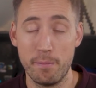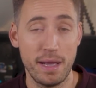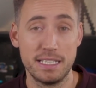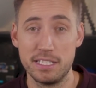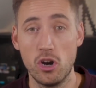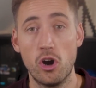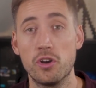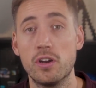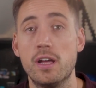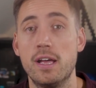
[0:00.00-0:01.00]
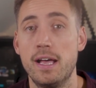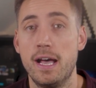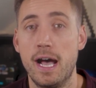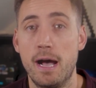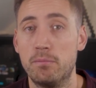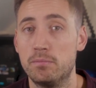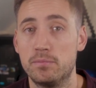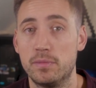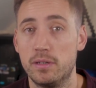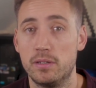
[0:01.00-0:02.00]
and paste it on
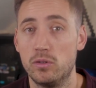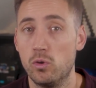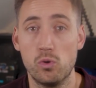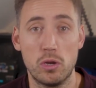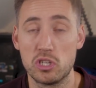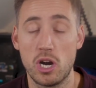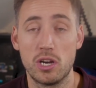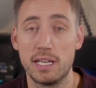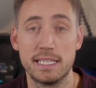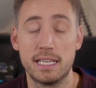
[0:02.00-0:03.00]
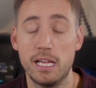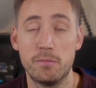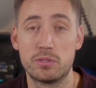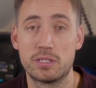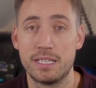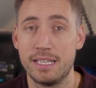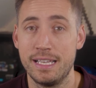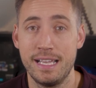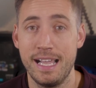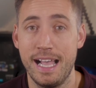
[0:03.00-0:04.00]
all those highlighted clips,
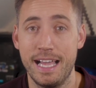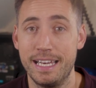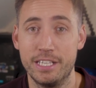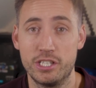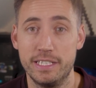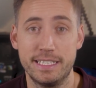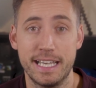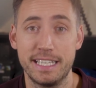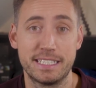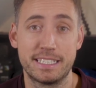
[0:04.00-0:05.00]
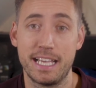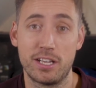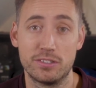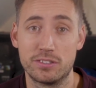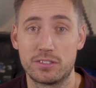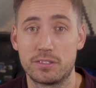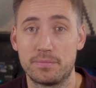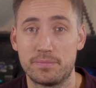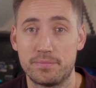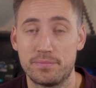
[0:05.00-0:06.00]
and literally takes seconds.
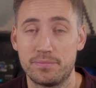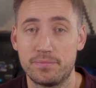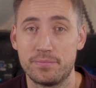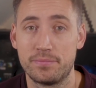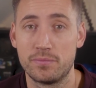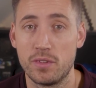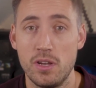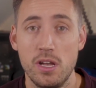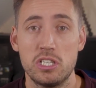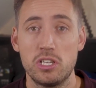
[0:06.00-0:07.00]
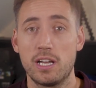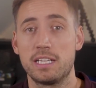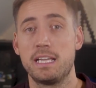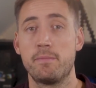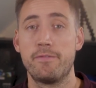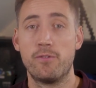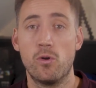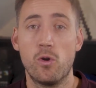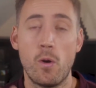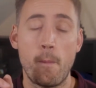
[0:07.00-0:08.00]
So like I said
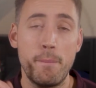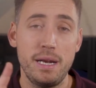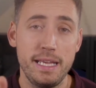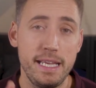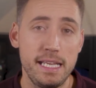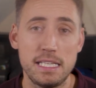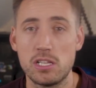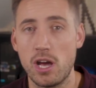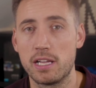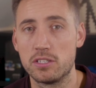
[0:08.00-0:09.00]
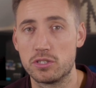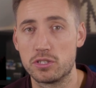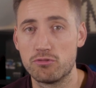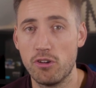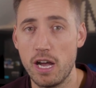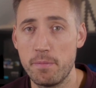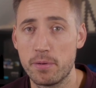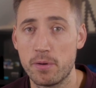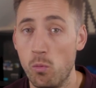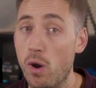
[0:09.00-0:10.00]
before, please like and subscribe.
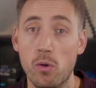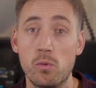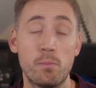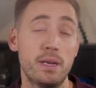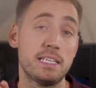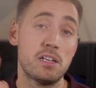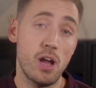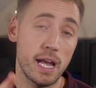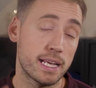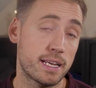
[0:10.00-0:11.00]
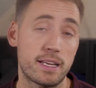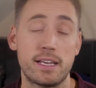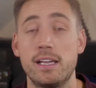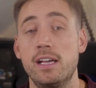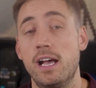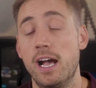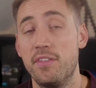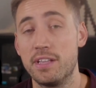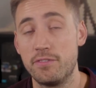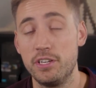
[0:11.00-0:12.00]
Well, please like
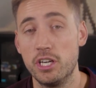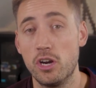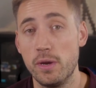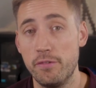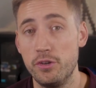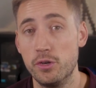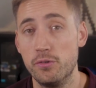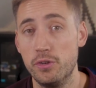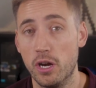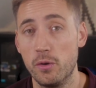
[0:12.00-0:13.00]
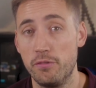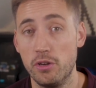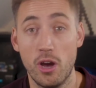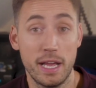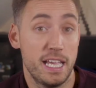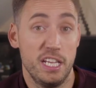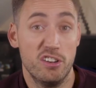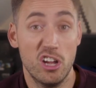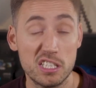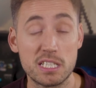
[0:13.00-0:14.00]
this video if you like it and
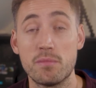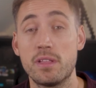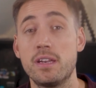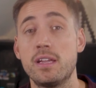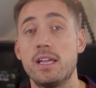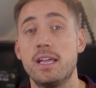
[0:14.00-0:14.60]
you learned something.